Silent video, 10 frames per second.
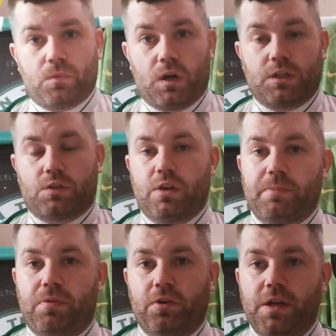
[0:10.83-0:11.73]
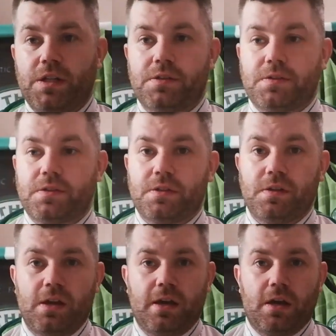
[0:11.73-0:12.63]
got the 3 points.
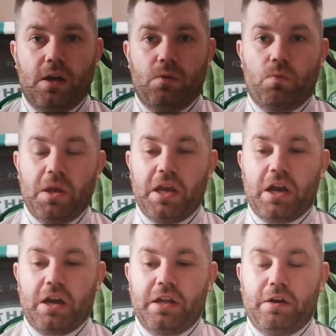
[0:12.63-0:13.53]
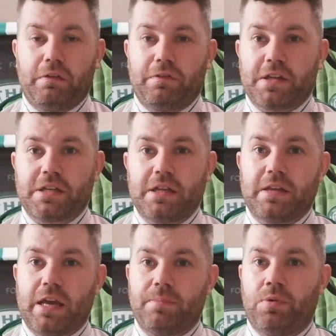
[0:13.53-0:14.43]
We are now officially
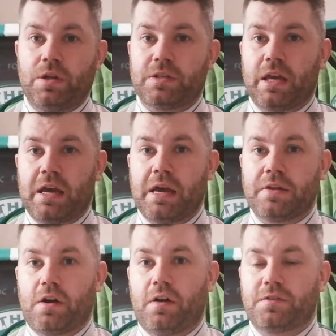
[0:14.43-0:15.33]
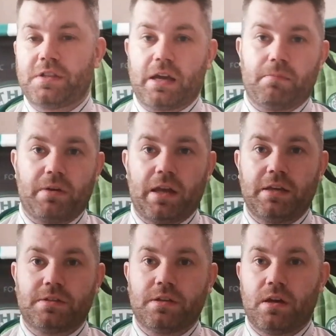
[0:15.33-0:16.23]
10 points ahead of second
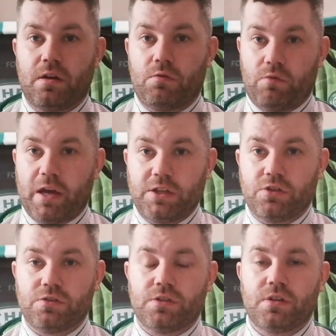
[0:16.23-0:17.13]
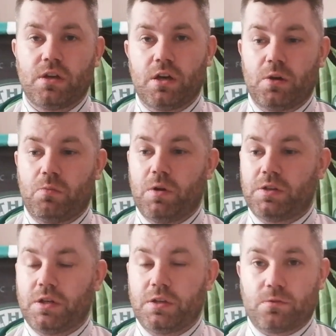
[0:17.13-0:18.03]
place Rangers,
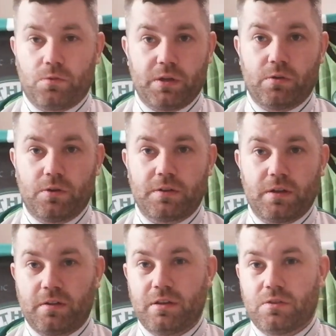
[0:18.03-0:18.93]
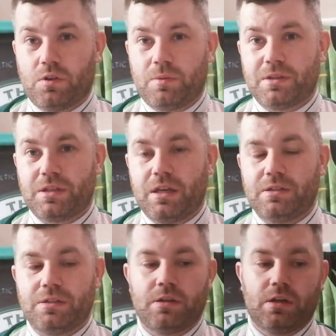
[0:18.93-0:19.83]
which is quite good at this time of the
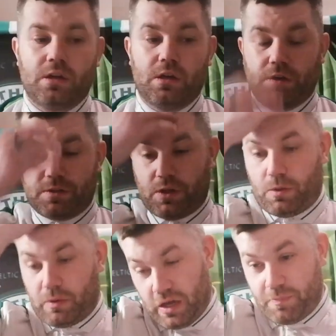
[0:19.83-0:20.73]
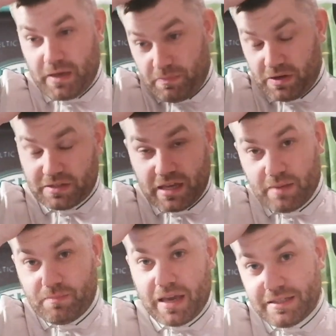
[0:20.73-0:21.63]
season. So a lot of people are
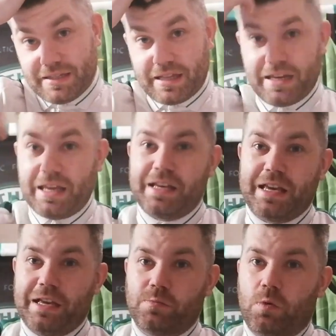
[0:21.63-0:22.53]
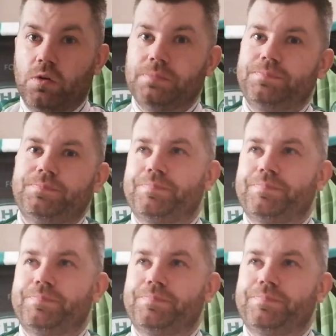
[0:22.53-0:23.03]
saying basically the league is won.